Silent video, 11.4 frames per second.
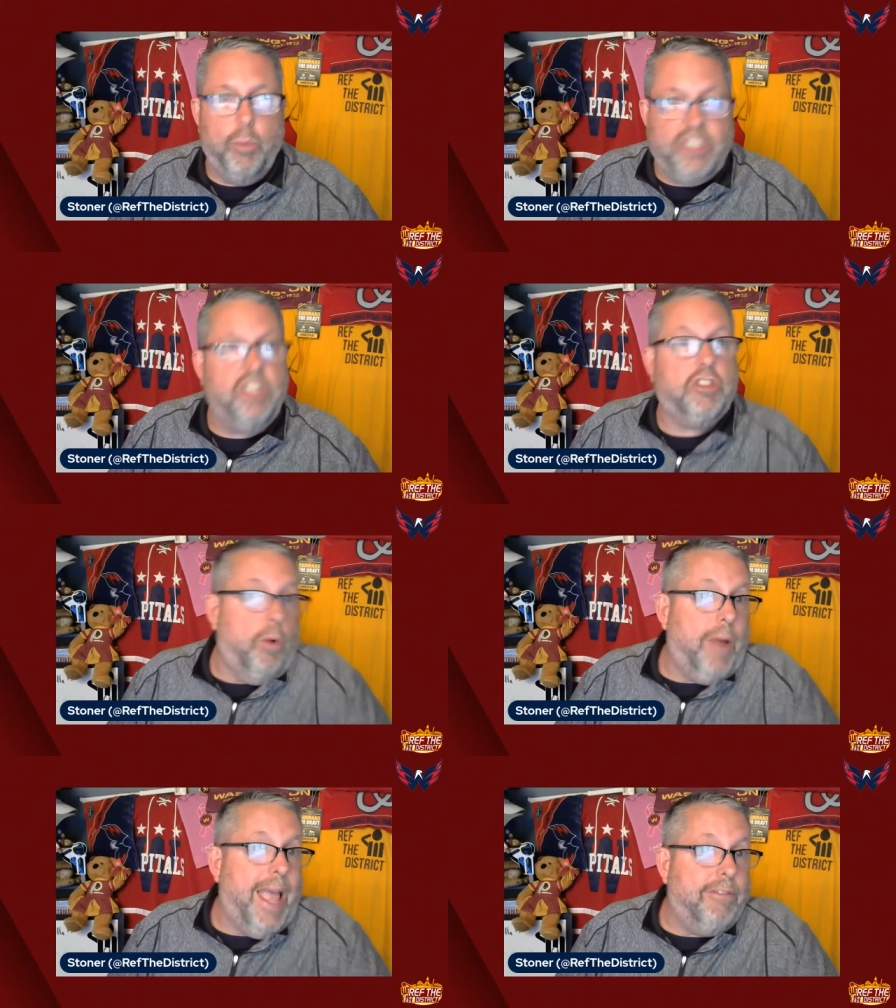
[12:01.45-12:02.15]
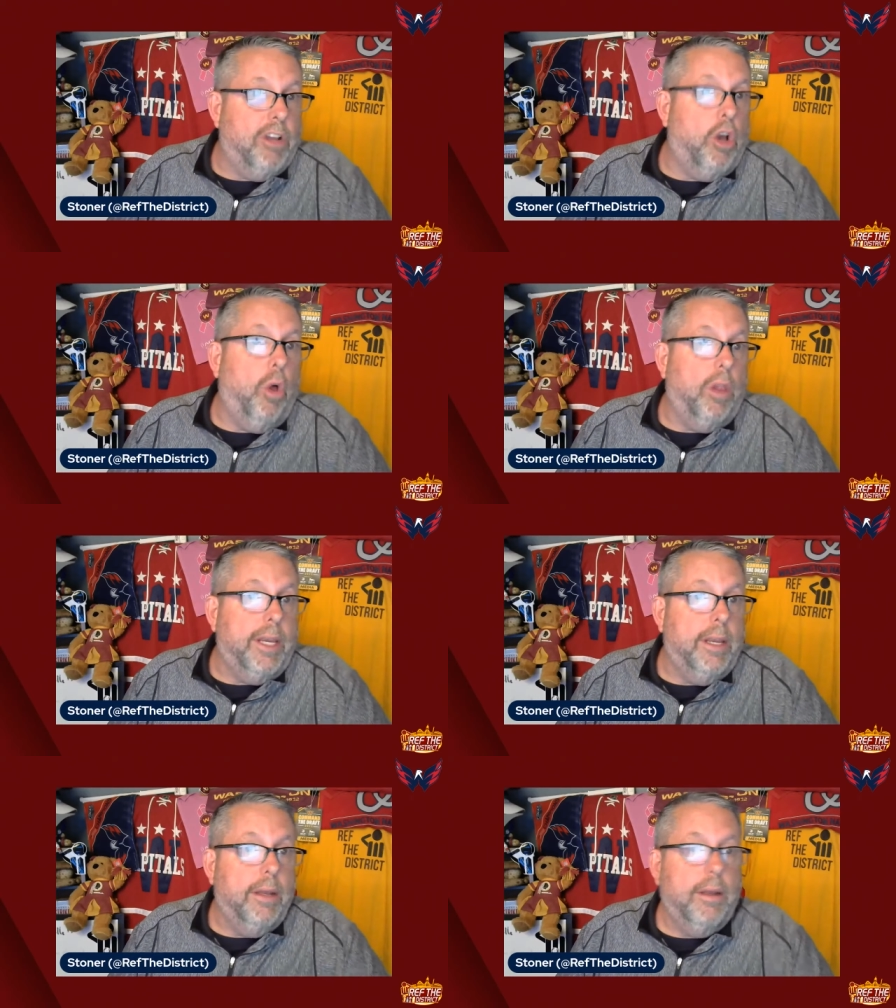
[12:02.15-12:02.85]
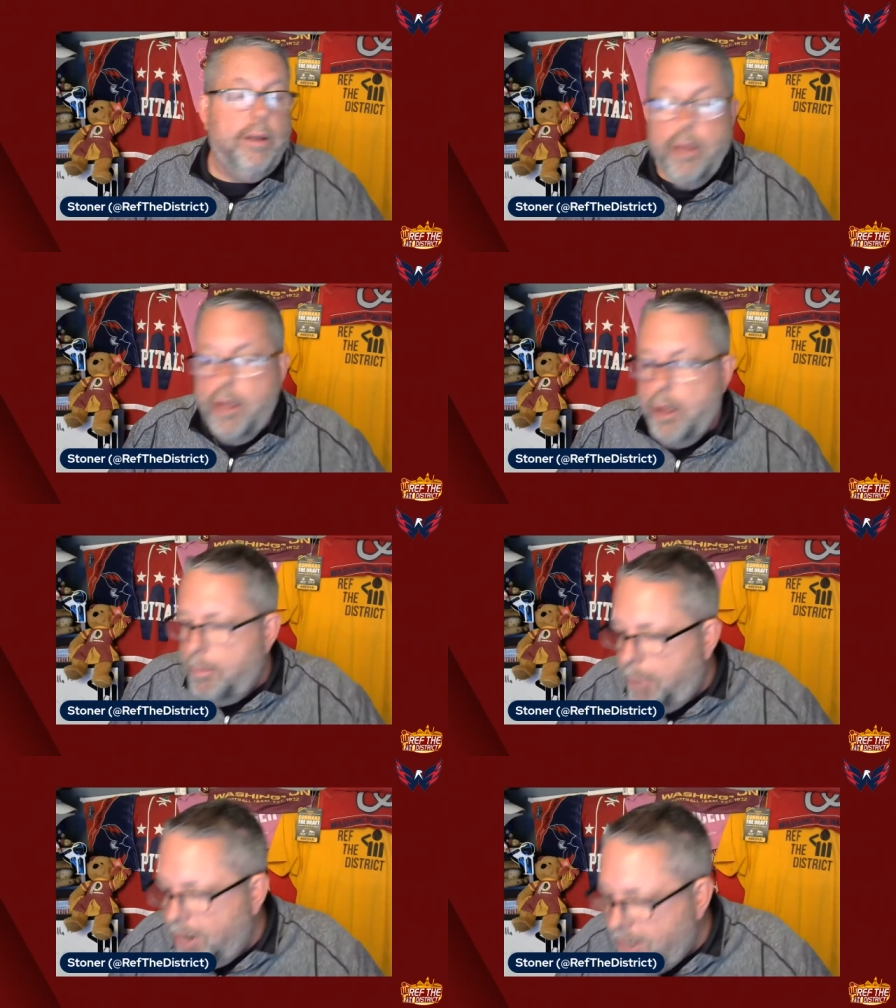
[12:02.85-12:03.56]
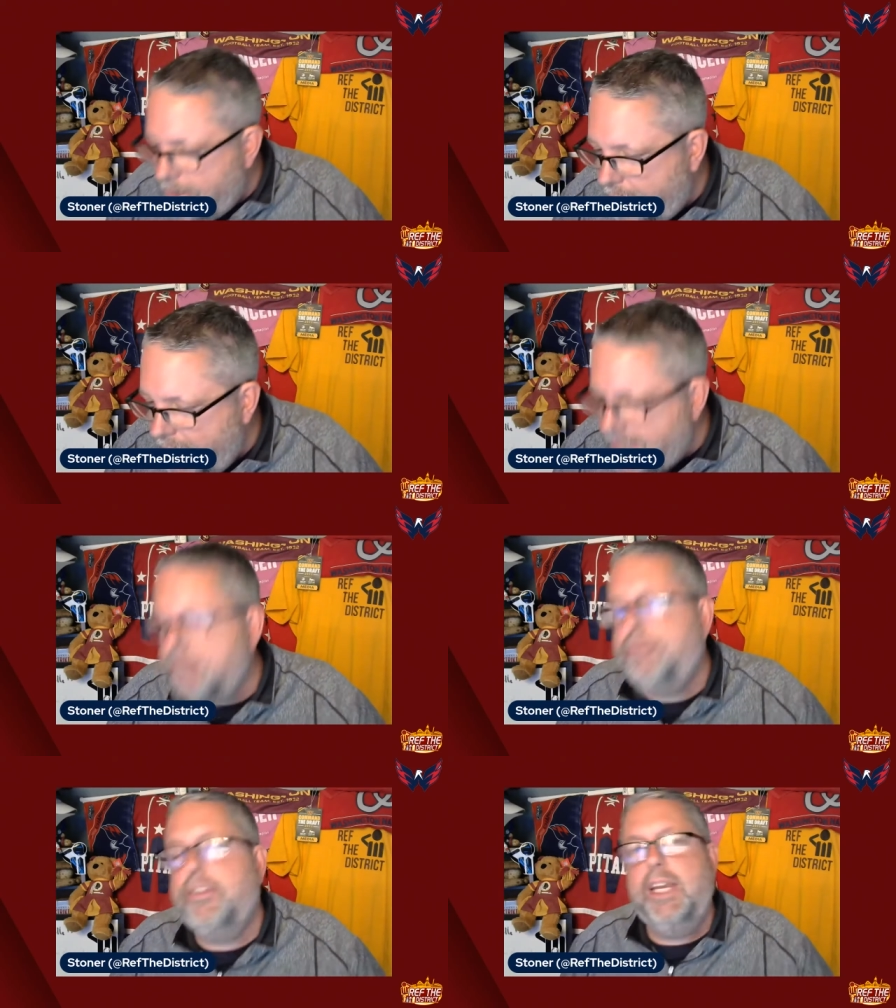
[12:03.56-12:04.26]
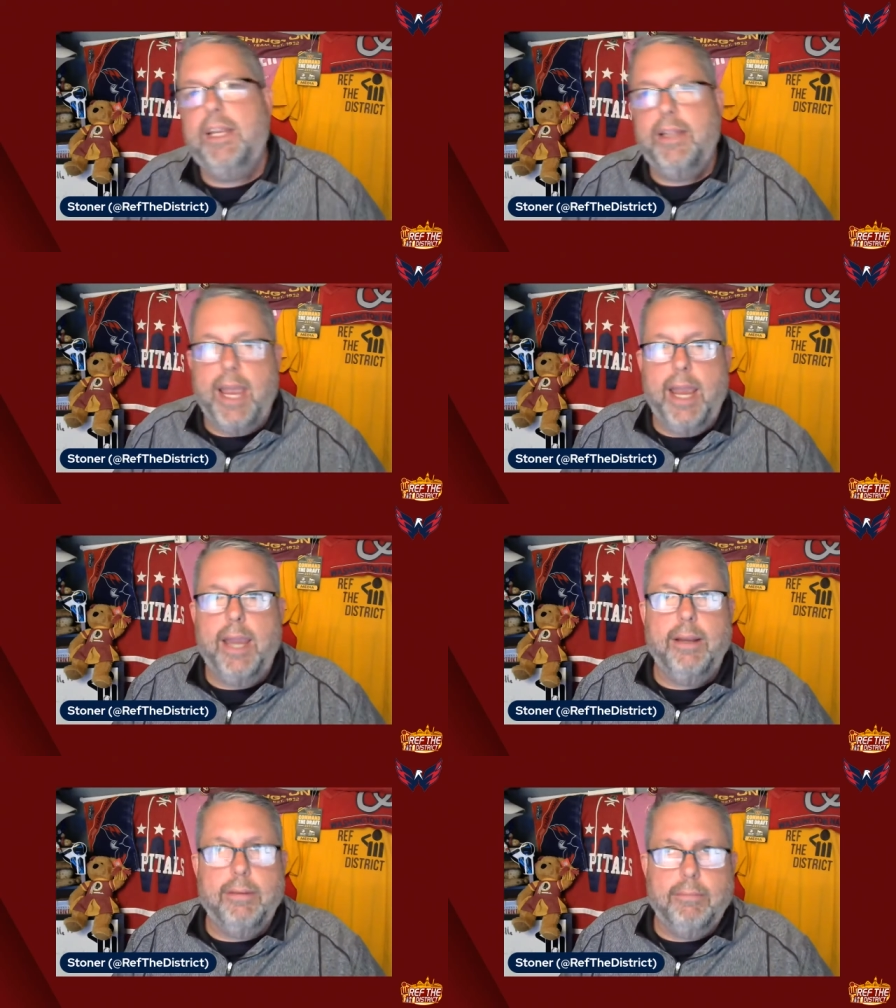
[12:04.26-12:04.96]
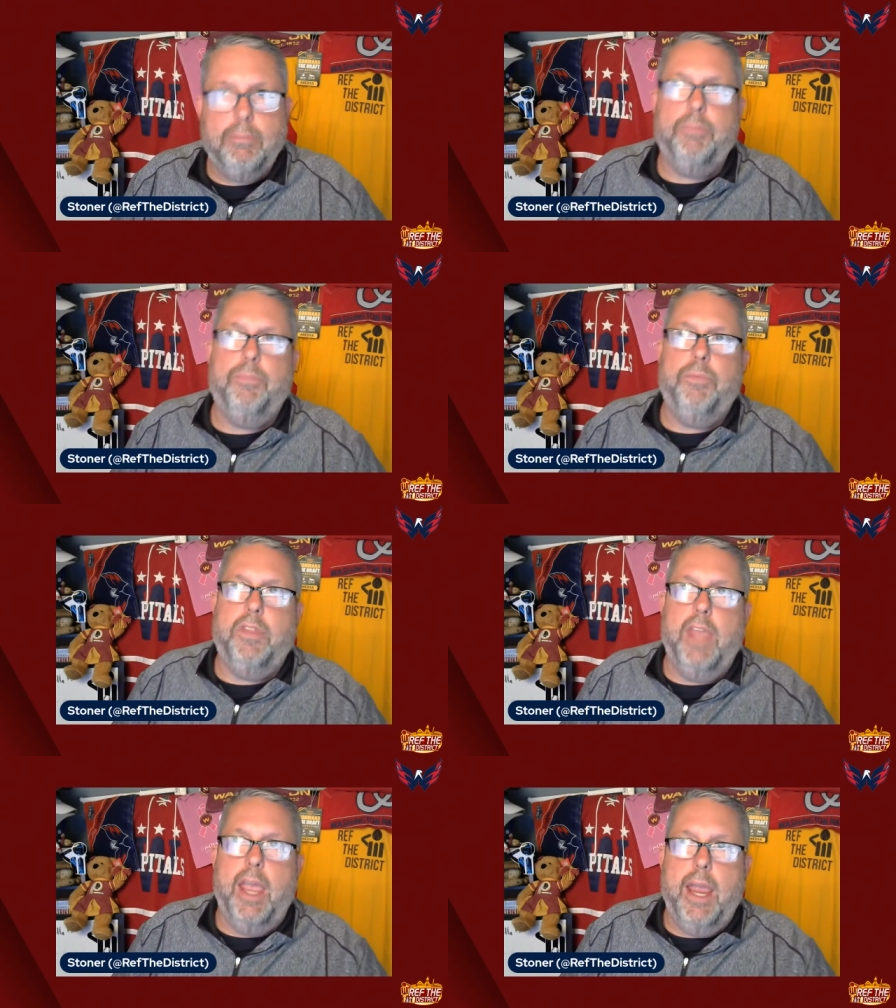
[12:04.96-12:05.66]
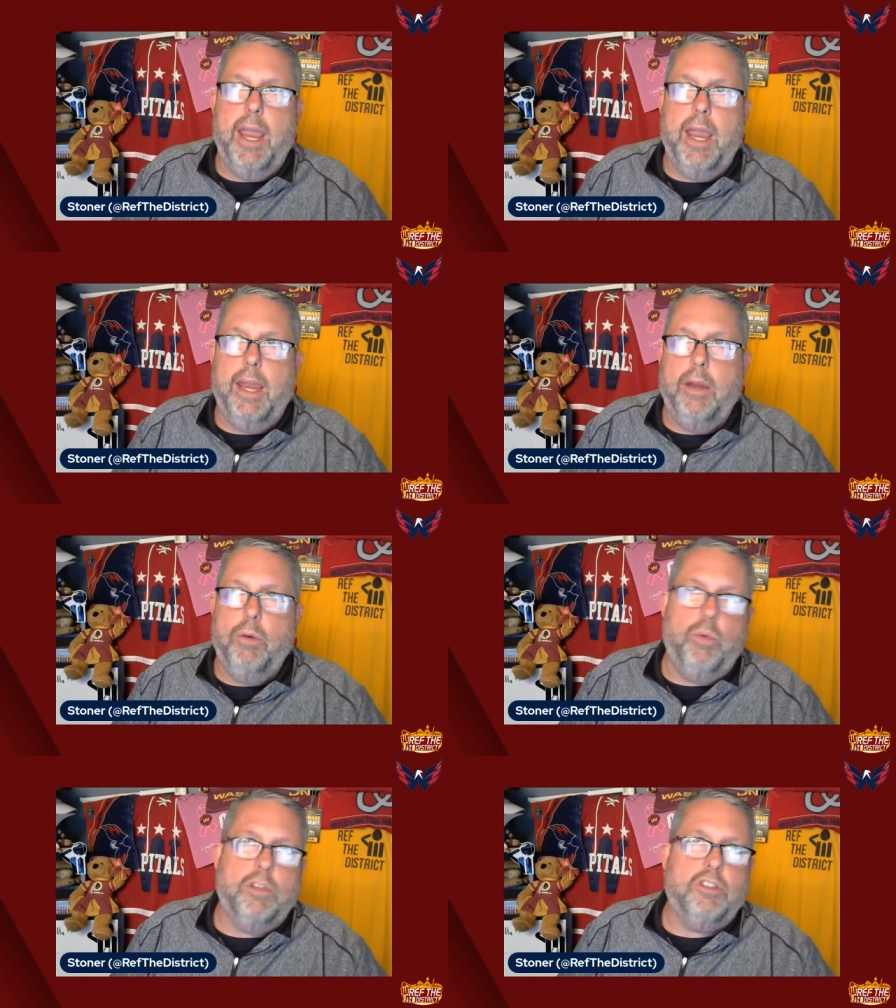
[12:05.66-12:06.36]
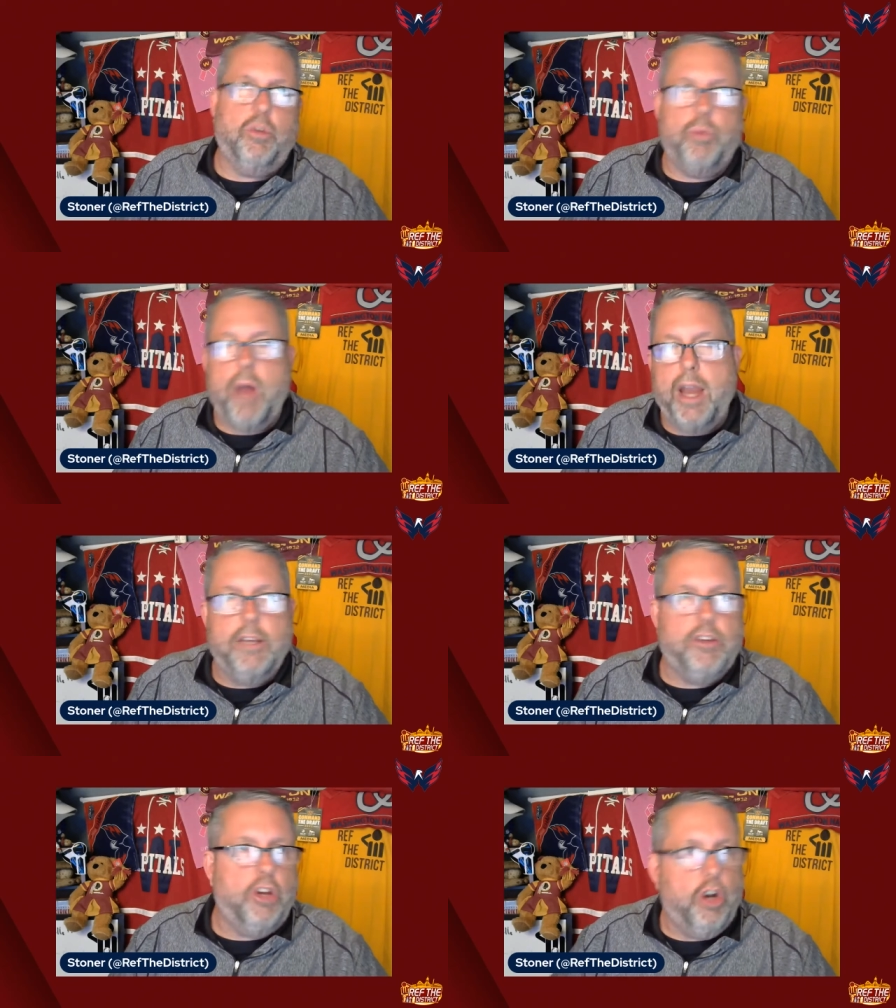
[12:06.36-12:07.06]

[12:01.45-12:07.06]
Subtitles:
We just don't have a goalie. But defensively, they clamped